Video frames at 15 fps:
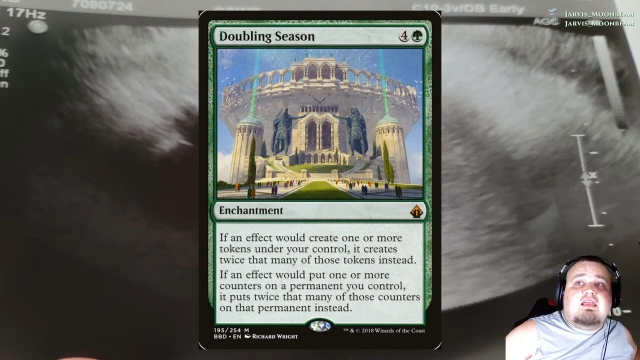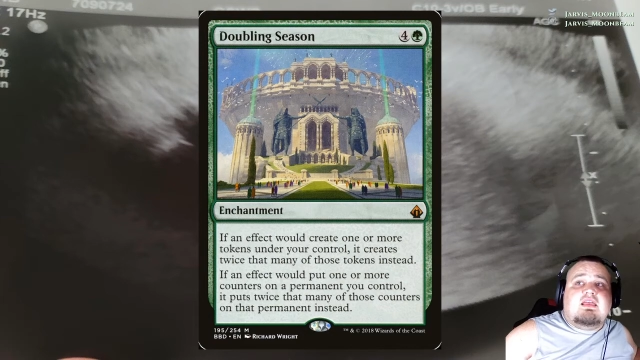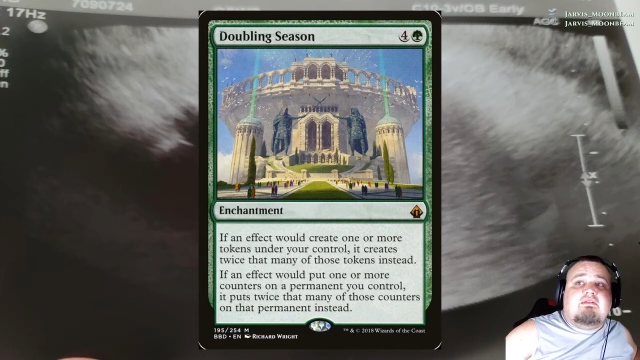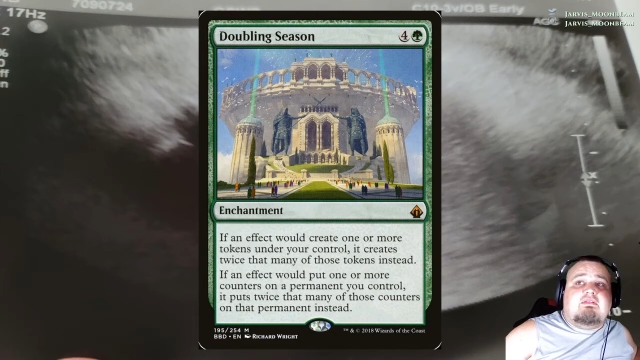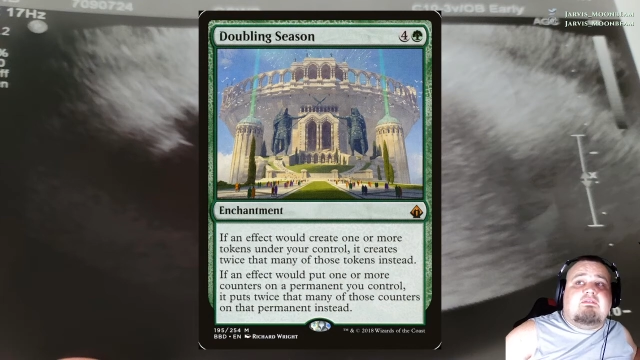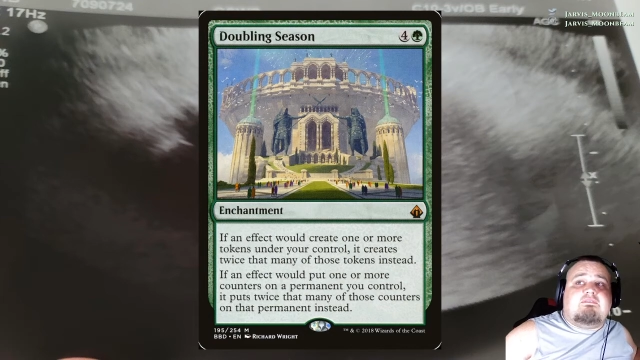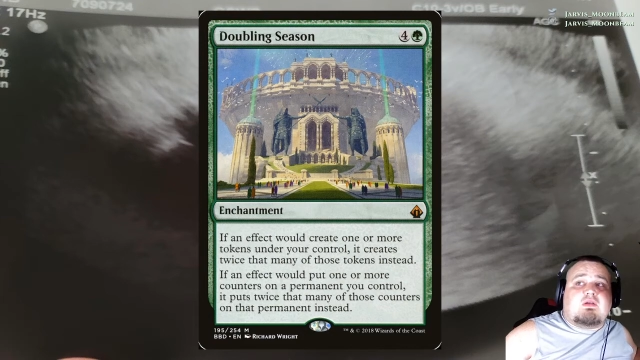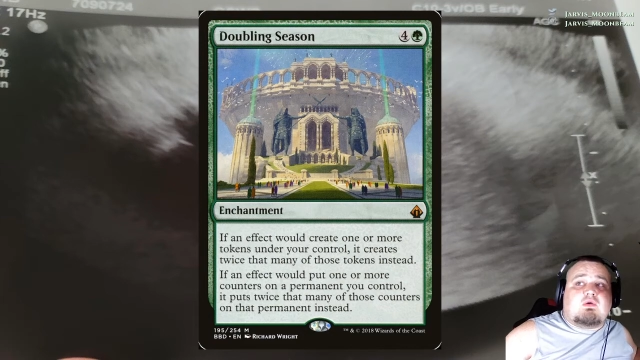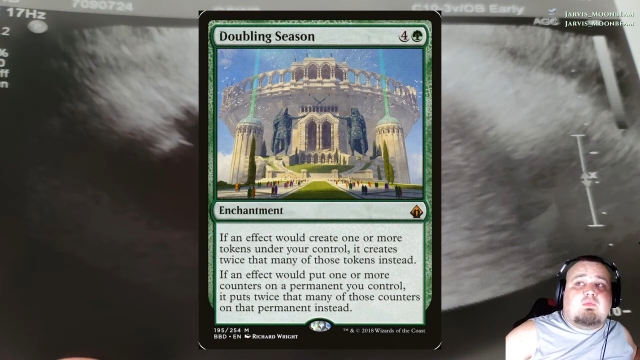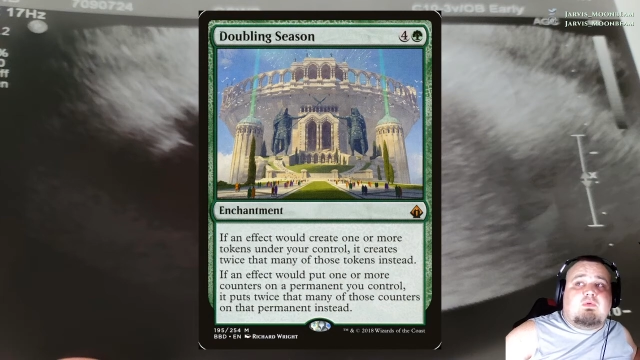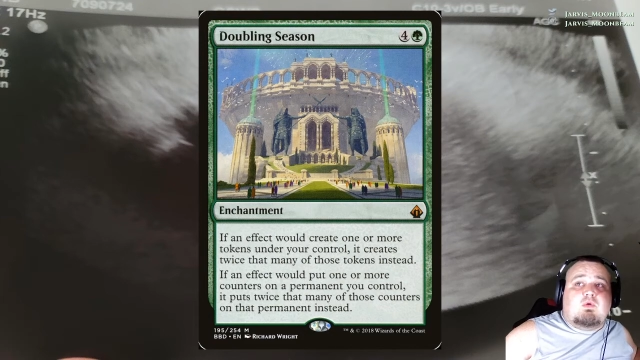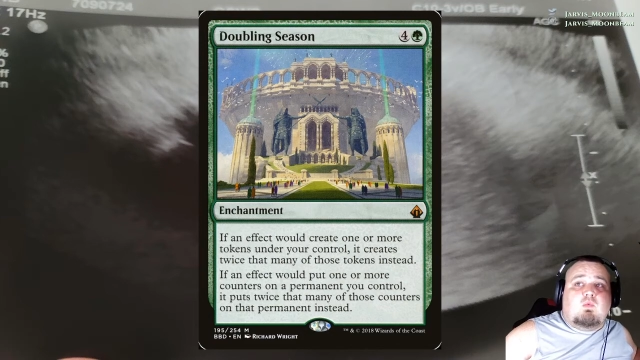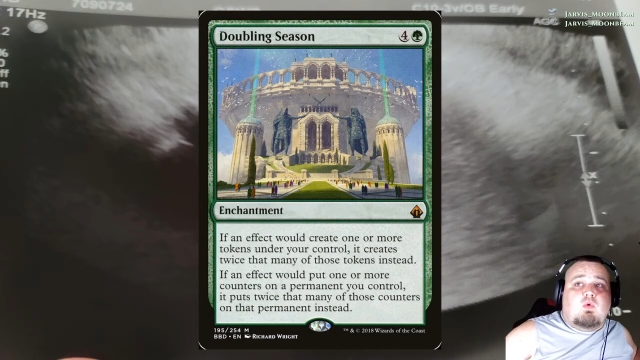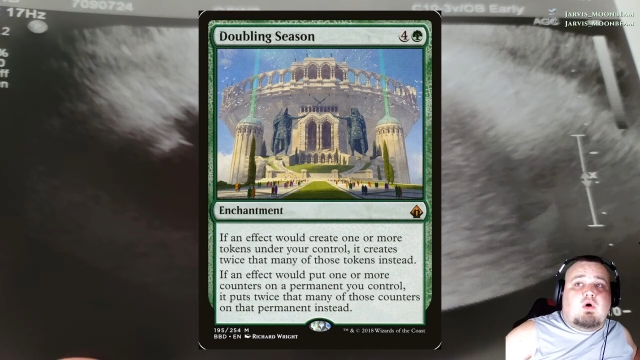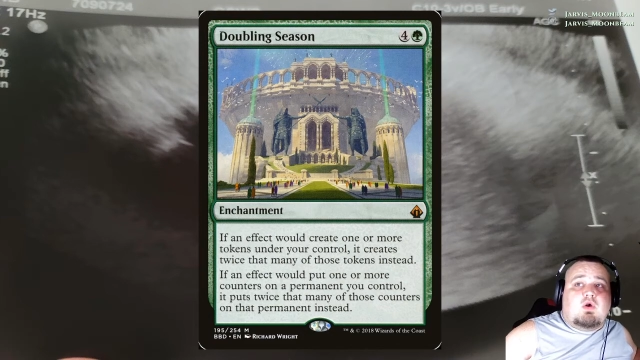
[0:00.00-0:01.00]
An effect will
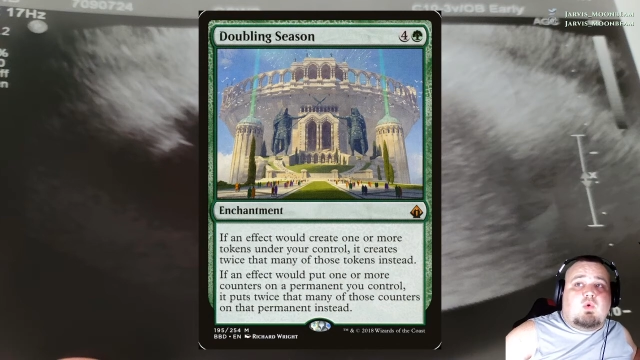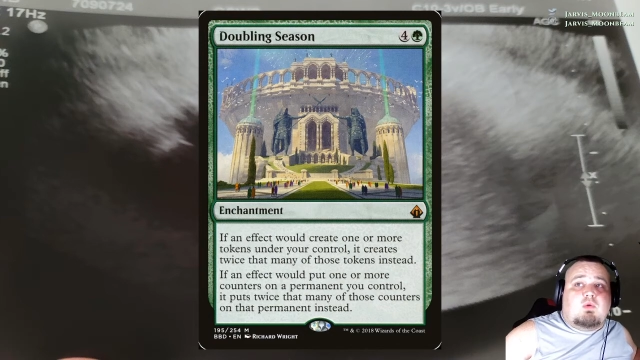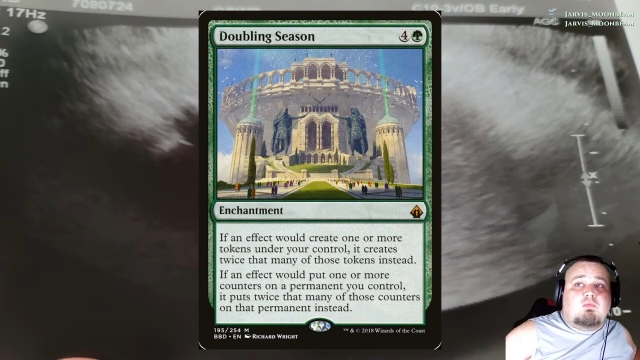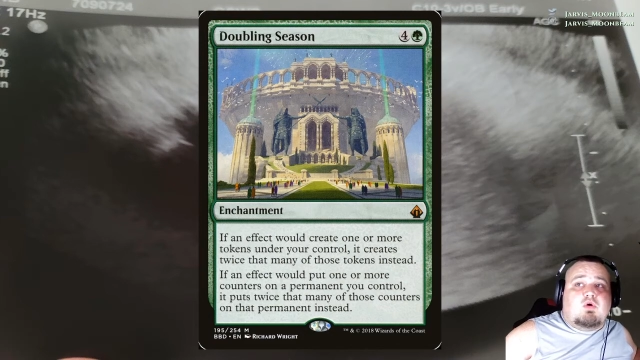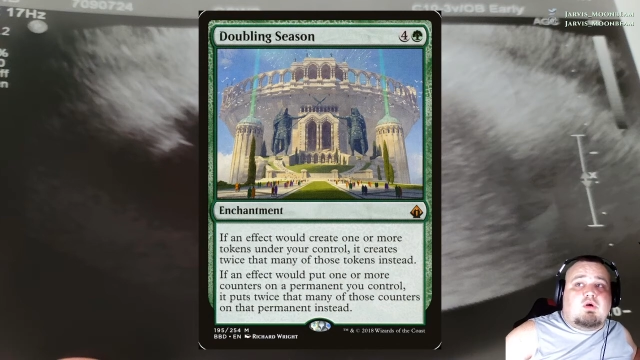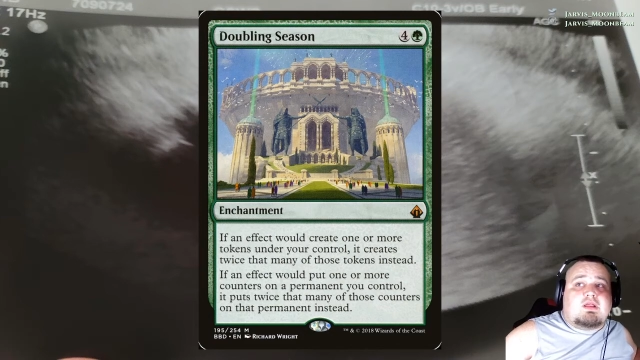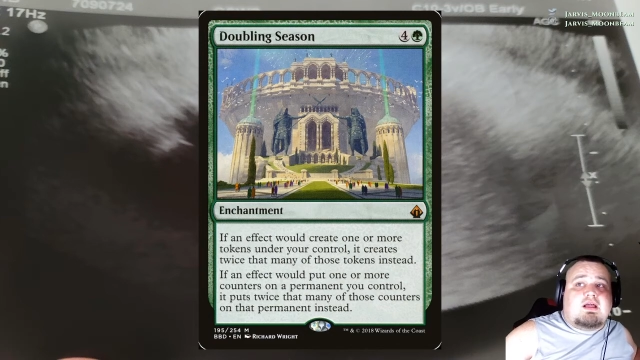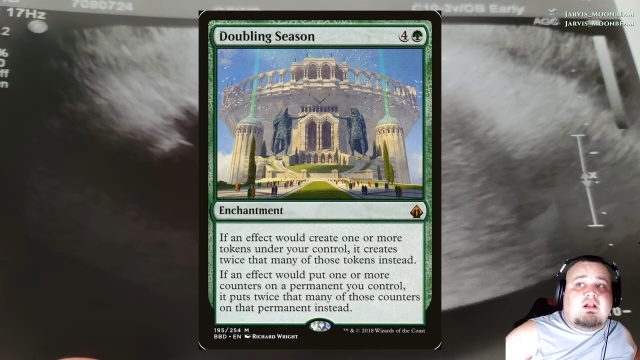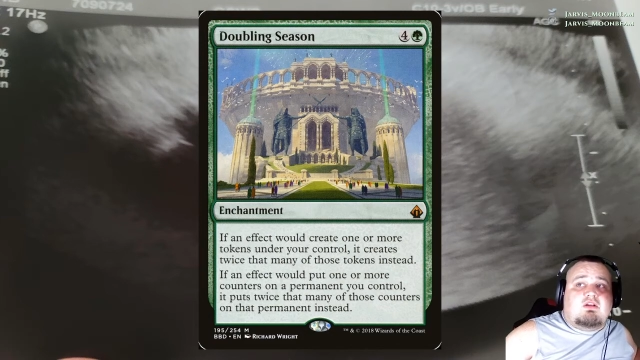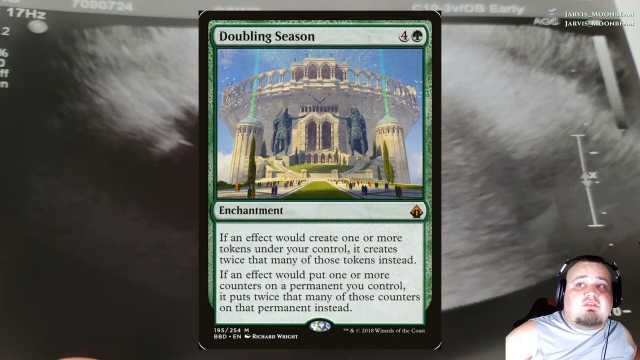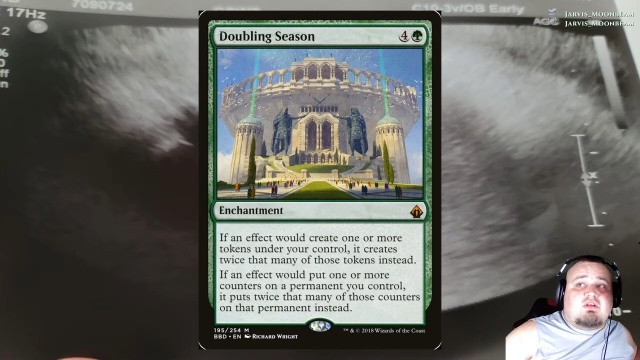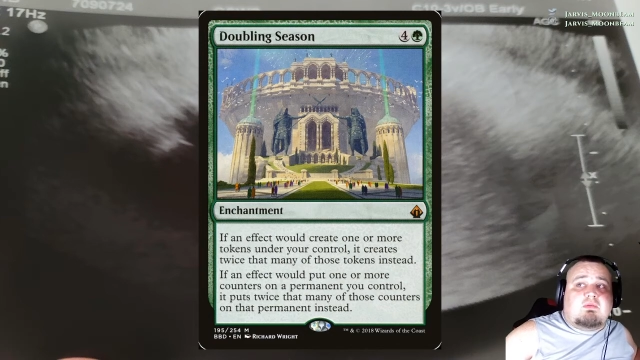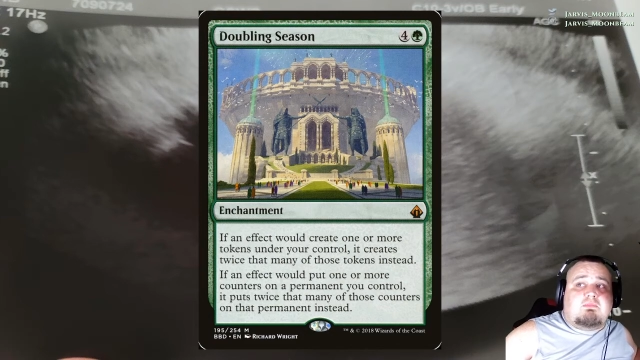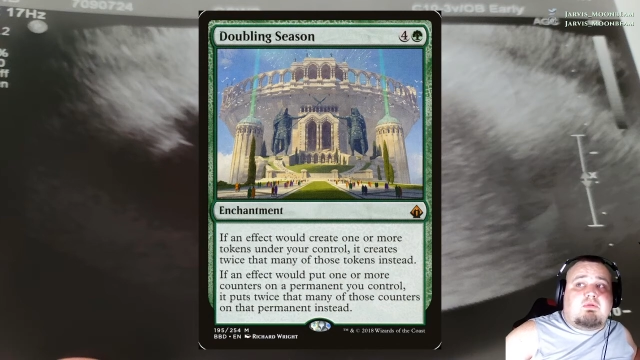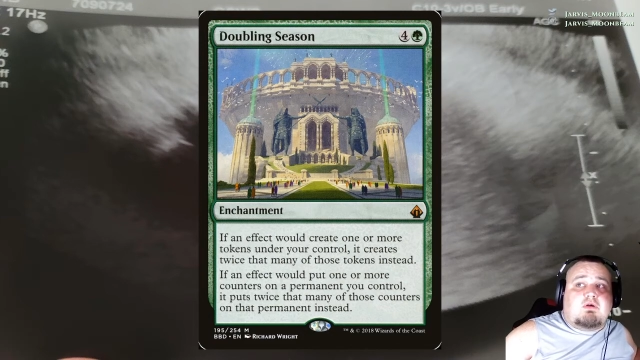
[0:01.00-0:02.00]
put one or more counters on
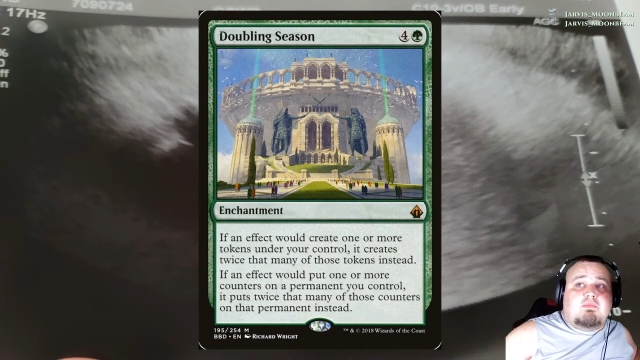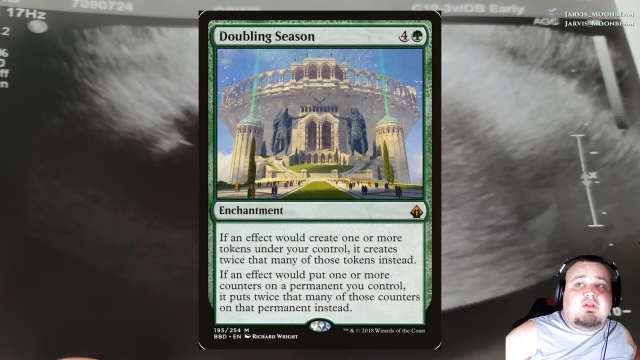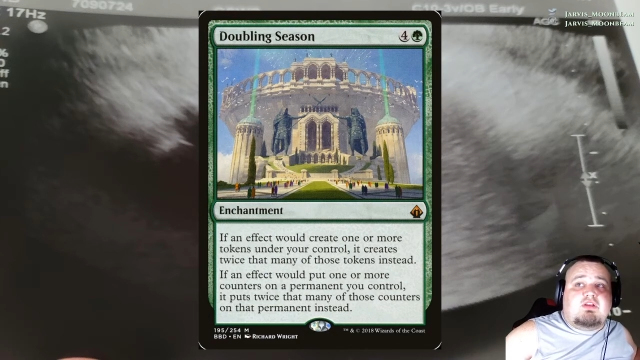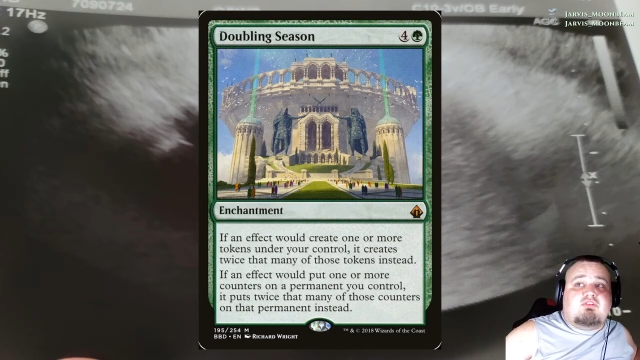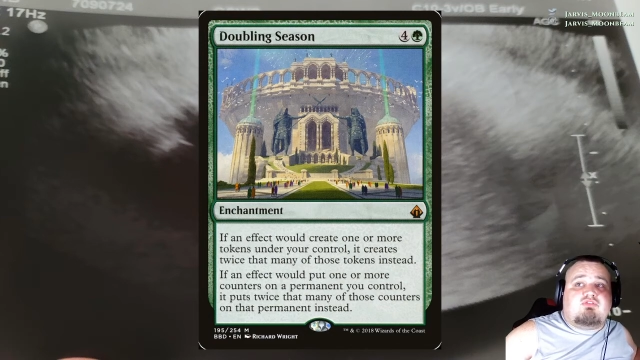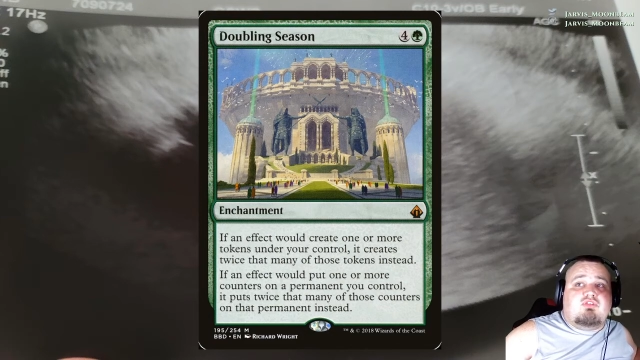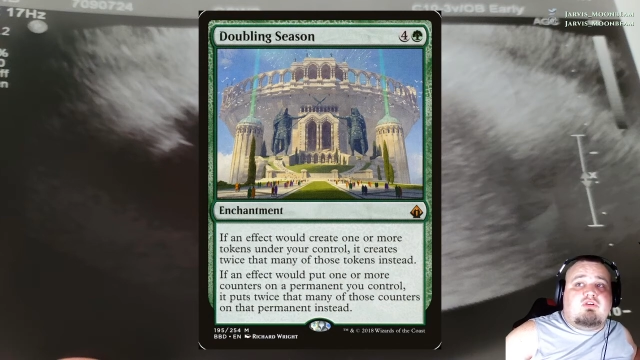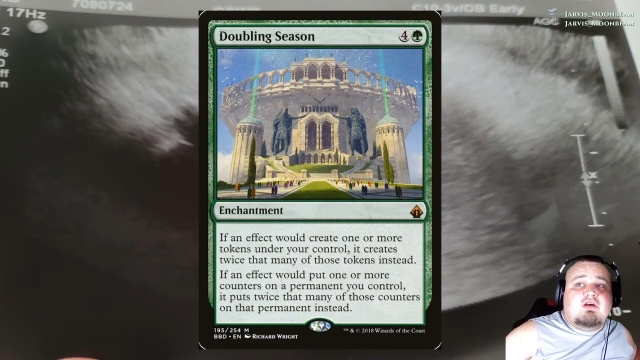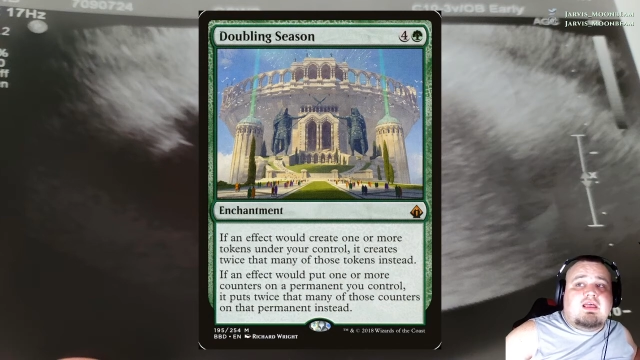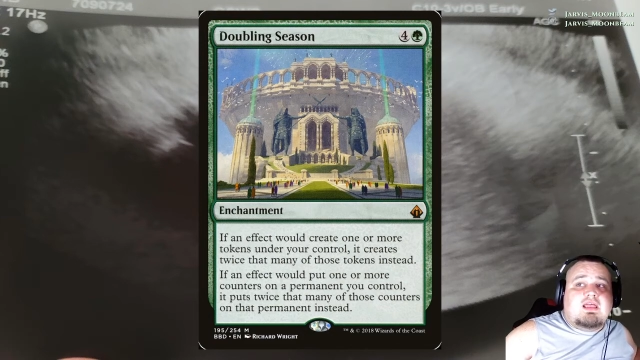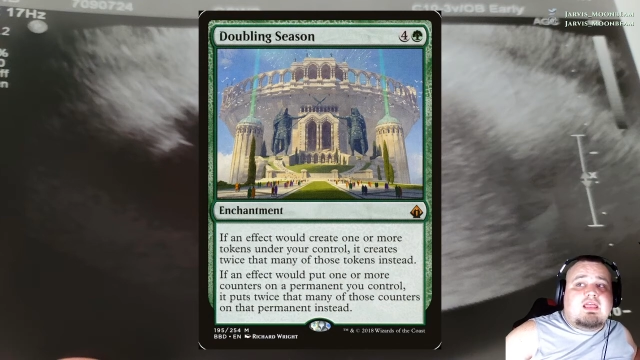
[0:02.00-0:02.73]
a permanent you control,